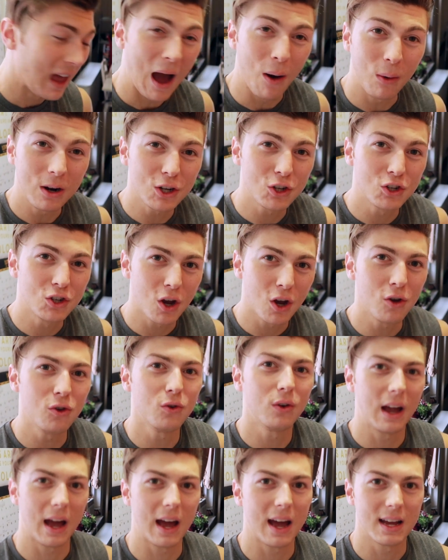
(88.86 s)
I wanna show you
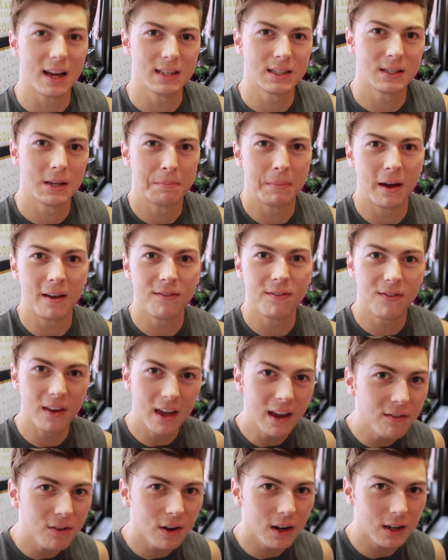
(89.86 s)
guys my
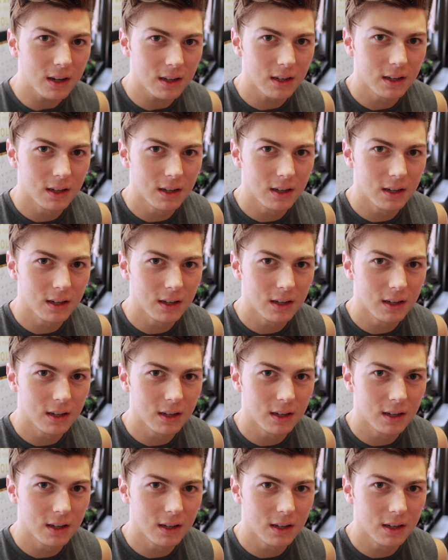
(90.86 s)
favorite